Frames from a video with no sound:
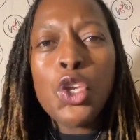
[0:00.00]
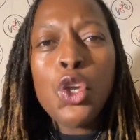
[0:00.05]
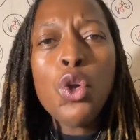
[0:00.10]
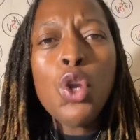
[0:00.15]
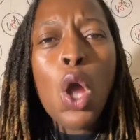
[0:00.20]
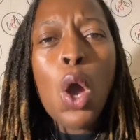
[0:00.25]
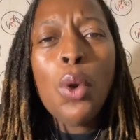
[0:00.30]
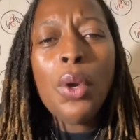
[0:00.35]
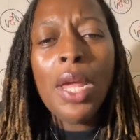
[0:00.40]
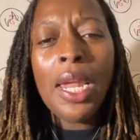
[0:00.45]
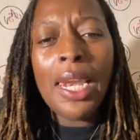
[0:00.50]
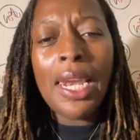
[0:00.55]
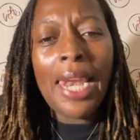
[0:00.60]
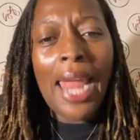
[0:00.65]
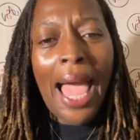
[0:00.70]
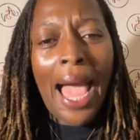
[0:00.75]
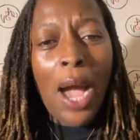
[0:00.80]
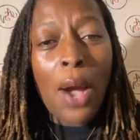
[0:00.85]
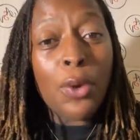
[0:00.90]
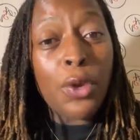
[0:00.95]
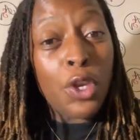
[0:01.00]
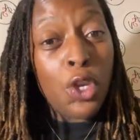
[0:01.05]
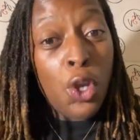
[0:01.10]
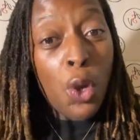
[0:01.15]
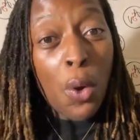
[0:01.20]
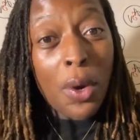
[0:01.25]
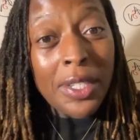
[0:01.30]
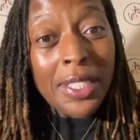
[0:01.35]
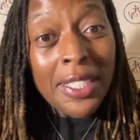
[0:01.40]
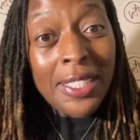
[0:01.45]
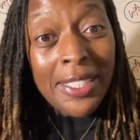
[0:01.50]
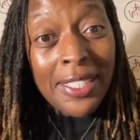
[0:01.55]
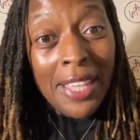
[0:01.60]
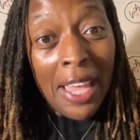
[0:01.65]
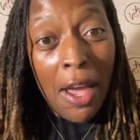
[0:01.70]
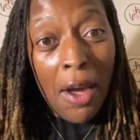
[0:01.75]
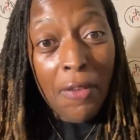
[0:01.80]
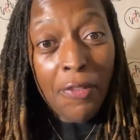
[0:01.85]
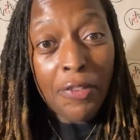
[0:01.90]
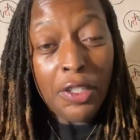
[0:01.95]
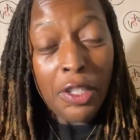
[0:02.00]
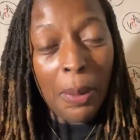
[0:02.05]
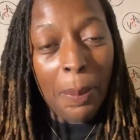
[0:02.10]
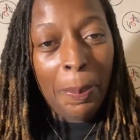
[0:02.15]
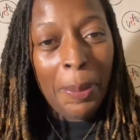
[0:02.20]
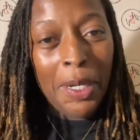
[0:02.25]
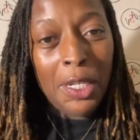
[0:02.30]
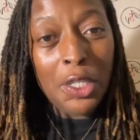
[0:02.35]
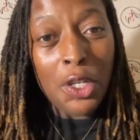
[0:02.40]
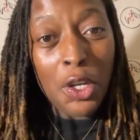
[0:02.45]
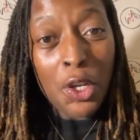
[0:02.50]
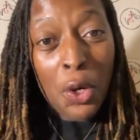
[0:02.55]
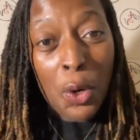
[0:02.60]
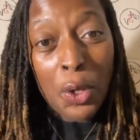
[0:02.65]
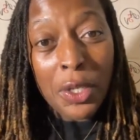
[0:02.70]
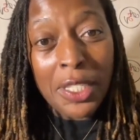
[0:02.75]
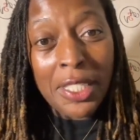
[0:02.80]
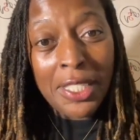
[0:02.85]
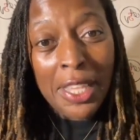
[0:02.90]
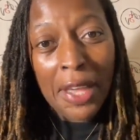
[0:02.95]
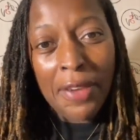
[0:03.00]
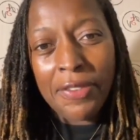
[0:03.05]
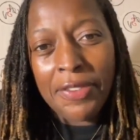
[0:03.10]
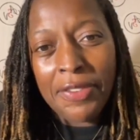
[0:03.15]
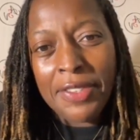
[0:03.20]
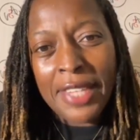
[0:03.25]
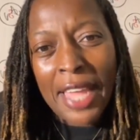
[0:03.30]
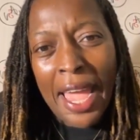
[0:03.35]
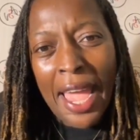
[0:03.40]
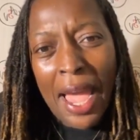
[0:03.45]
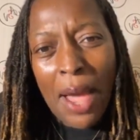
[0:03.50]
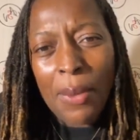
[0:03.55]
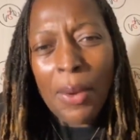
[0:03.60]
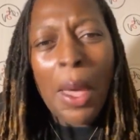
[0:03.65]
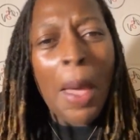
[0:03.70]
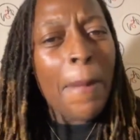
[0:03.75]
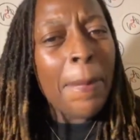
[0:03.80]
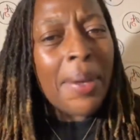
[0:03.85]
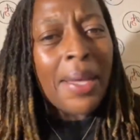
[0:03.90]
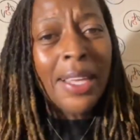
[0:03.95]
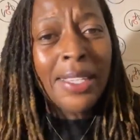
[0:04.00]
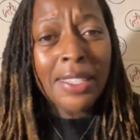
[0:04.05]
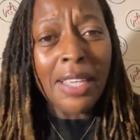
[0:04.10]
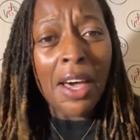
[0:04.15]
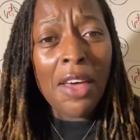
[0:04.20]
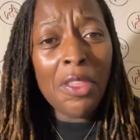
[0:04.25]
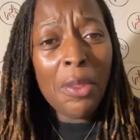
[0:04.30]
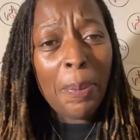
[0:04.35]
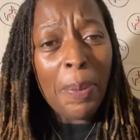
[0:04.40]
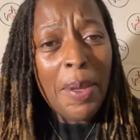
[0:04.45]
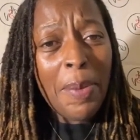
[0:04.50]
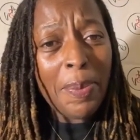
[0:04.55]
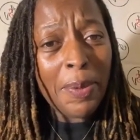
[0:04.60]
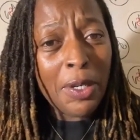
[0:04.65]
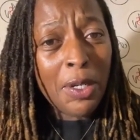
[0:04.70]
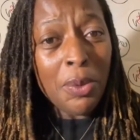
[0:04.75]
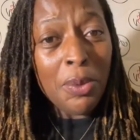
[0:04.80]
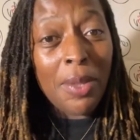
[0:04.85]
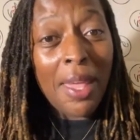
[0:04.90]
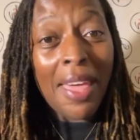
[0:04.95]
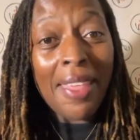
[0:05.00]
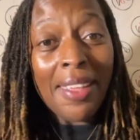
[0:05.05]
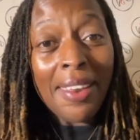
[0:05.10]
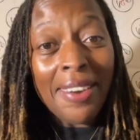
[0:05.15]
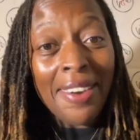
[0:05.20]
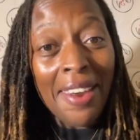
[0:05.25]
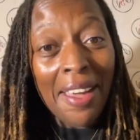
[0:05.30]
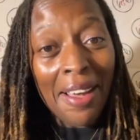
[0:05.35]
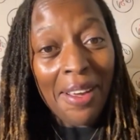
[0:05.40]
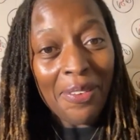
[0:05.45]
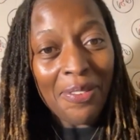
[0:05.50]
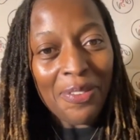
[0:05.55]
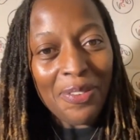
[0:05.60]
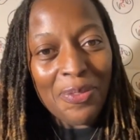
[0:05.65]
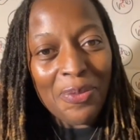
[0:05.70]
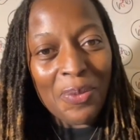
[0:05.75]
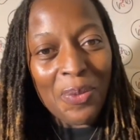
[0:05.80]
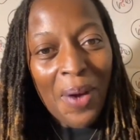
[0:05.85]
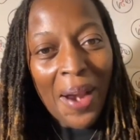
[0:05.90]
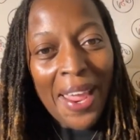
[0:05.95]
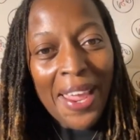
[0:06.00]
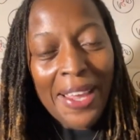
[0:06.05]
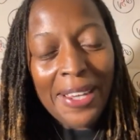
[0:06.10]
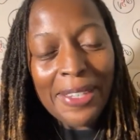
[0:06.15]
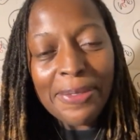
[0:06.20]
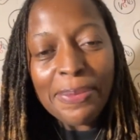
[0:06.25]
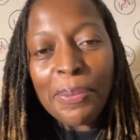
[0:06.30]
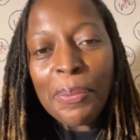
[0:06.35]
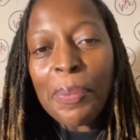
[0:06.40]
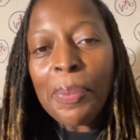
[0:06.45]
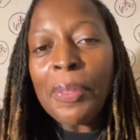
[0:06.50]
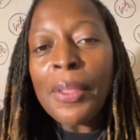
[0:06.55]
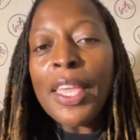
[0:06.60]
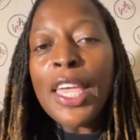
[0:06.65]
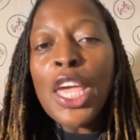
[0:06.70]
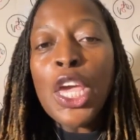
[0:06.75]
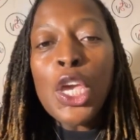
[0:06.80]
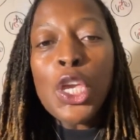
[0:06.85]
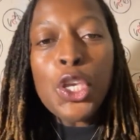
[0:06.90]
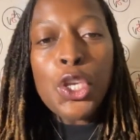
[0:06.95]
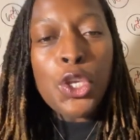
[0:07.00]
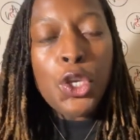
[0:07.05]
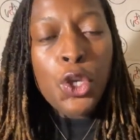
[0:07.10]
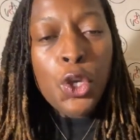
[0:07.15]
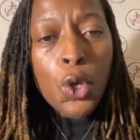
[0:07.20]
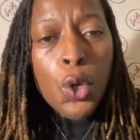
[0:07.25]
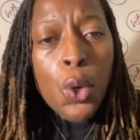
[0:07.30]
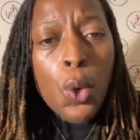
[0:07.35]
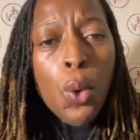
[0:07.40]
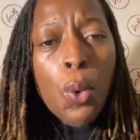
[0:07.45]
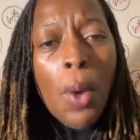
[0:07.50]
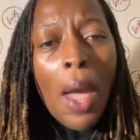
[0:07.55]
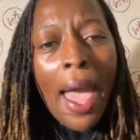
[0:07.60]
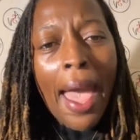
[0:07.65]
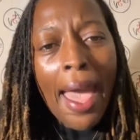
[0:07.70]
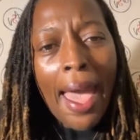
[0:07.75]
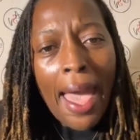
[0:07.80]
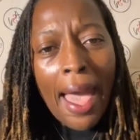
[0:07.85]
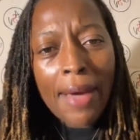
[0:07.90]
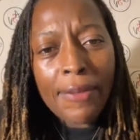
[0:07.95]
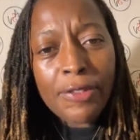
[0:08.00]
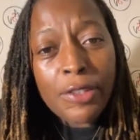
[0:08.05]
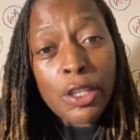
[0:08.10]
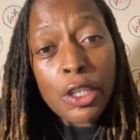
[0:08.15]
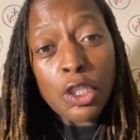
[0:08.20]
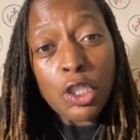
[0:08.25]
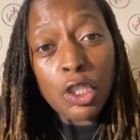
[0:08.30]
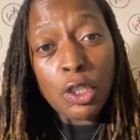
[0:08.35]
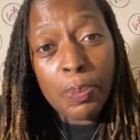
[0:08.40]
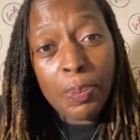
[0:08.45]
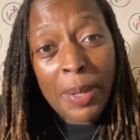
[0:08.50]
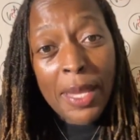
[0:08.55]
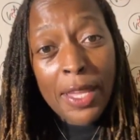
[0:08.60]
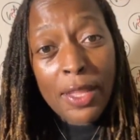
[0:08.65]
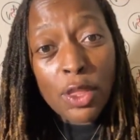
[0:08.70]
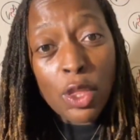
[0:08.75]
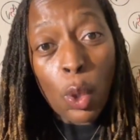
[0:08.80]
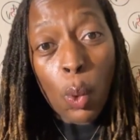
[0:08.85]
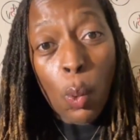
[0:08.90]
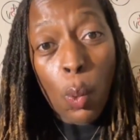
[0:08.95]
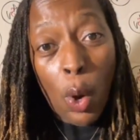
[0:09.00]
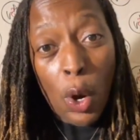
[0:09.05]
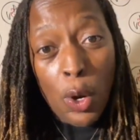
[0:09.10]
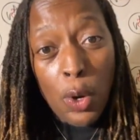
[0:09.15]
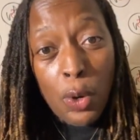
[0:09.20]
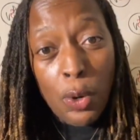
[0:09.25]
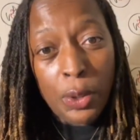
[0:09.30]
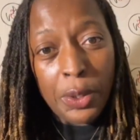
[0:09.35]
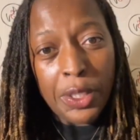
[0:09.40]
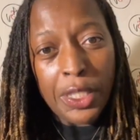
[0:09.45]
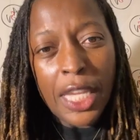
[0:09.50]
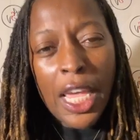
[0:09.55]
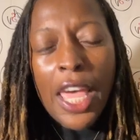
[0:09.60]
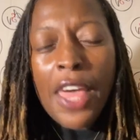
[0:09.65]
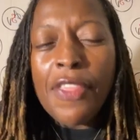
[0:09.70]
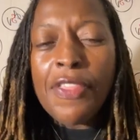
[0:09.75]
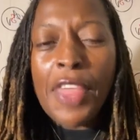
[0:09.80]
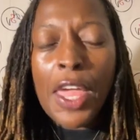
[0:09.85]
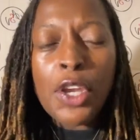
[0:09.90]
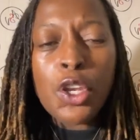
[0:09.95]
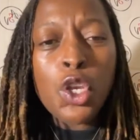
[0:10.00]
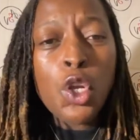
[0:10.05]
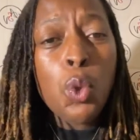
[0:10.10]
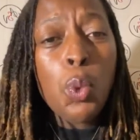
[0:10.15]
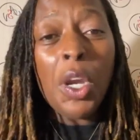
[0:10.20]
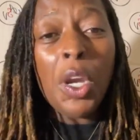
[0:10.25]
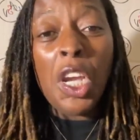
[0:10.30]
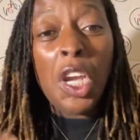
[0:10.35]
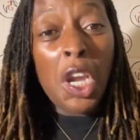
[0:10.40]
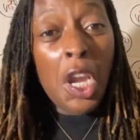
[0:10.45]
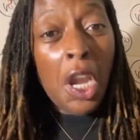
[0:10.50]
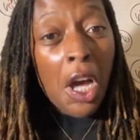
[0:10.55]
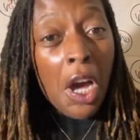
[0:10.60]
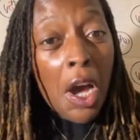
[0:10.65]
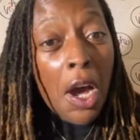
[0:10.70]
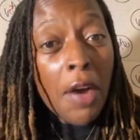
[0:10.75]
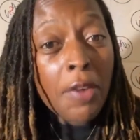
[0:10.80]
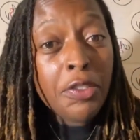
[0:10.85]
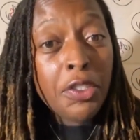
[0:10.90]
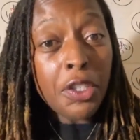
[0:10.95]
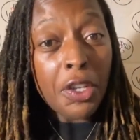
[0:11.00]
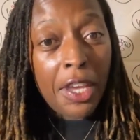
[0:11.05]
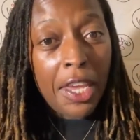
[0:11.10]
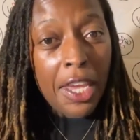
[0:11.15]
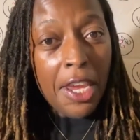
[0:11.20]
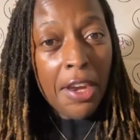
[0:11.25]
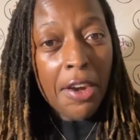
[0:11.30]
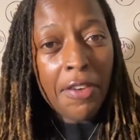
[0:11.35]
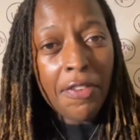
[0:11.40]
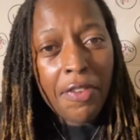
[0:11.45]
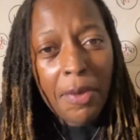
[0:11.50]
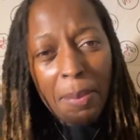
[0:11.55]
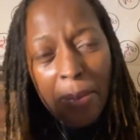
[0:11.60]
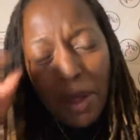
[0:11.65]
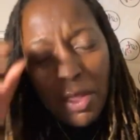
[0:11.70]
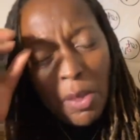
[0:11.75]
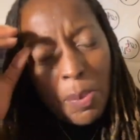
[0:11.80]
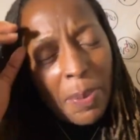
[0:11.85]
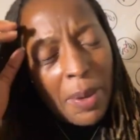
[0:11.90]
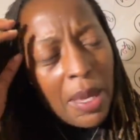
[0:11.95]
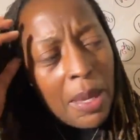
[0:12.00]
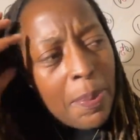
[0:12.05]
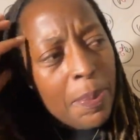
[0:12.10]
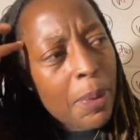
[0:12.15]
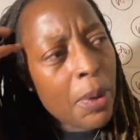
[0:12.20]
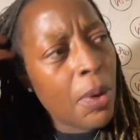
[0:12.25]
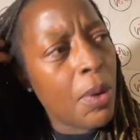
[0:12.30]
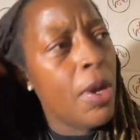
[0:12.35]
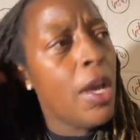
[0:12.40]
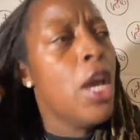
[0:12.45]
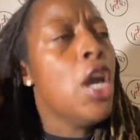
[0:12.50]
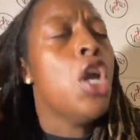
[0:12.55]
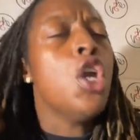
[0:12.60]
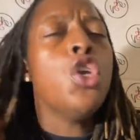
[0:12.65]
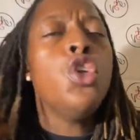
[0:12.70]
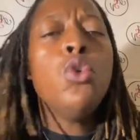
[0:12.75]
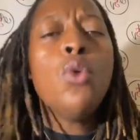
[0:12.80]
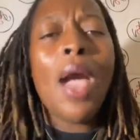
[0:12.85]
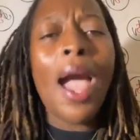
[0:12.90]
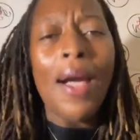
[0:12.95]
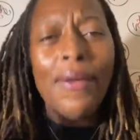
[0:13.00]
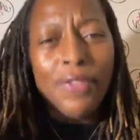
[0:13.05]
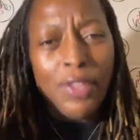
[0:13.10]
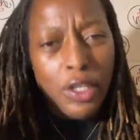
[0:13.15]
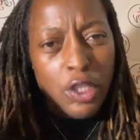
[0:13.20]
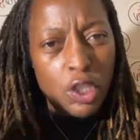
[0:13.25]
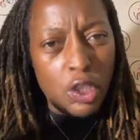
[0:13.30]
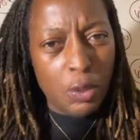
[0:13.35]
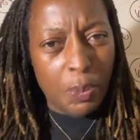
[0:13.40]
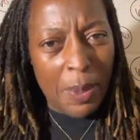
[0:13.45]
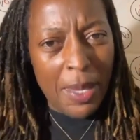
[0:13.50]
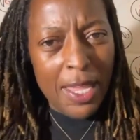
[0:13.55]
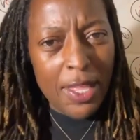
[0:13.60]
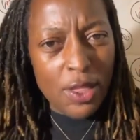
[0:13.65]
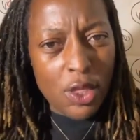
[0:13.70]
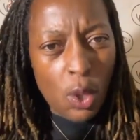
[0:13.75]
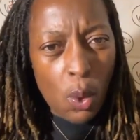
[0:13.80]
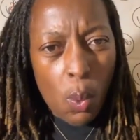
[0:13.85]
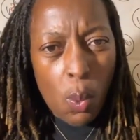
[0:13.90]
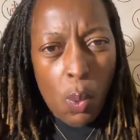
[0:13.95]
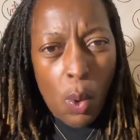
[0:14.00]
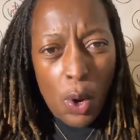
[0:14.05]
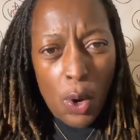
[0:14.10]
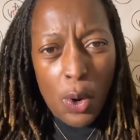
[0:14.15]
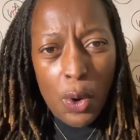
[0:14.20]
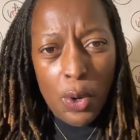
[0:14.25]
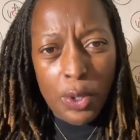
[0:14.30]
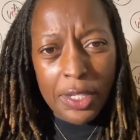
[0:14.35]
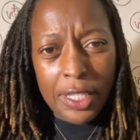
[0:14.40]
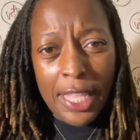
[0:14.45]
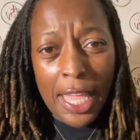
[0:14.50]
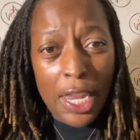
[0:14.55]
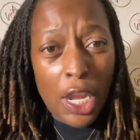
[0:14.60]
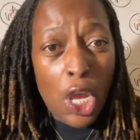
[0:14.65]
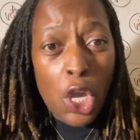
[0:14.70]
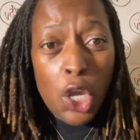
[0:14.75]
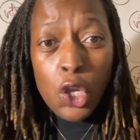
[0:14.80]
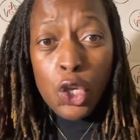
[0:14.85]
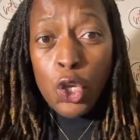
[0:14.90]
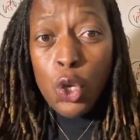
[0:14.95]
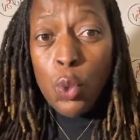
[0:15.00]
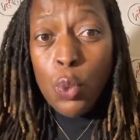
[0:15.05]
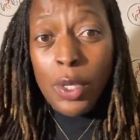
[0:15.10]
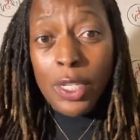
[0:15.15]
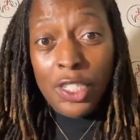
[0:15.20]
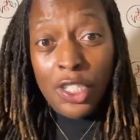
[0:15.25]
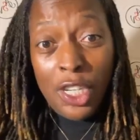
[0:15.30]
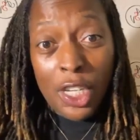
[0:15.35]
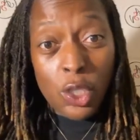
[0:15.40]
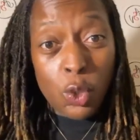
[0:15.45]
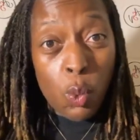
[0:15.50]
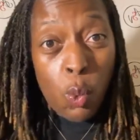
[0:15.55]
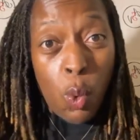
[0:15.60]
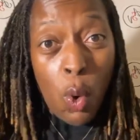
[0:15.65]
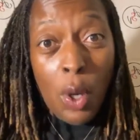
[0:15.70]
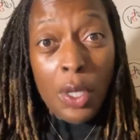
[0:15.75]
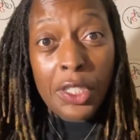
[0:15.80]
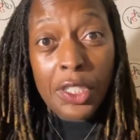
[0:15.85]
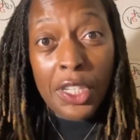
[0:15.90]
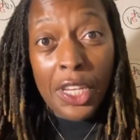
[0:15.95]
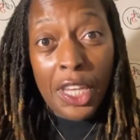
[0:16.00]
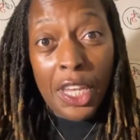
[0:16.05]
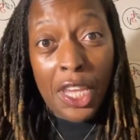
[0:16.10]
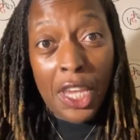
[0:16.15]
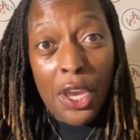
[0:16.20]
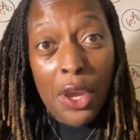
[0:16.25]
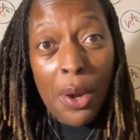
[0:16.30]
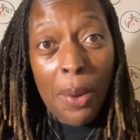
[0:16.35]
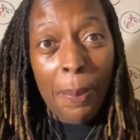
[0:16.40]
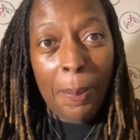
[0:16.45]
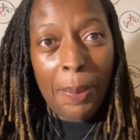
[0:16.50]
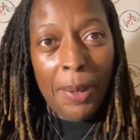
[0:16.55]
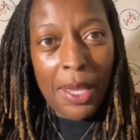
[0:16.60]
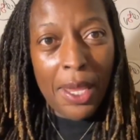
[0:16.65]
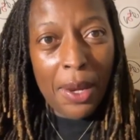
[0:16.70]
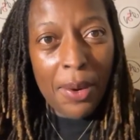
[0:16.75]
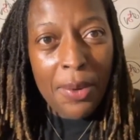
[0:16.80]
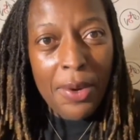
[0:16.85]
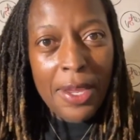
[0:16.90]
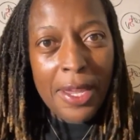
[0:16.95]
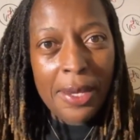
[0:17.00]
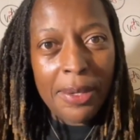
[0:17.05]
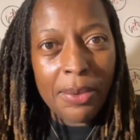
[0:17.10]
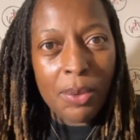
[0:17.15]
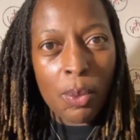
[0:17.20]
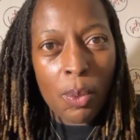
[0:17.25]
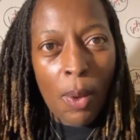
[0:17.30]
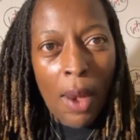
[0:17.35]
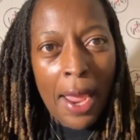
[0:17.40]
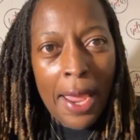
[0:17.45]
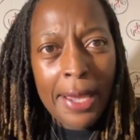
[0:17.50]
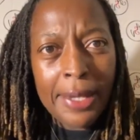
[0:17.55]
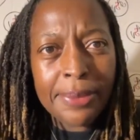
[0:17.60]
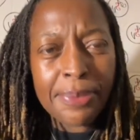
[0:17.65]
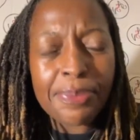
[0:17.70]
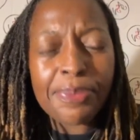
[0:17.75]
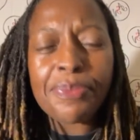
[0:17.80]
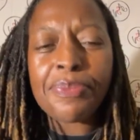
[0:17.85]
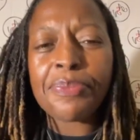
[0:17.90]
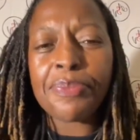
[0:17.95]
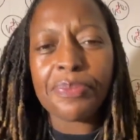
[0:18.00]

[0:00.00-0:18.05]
You don't allow yourself to put yourself down, because other people do that enough, right? You have to speak the words that you would love to hear from other people. You have to speak the words that you would just want to hear, period, right?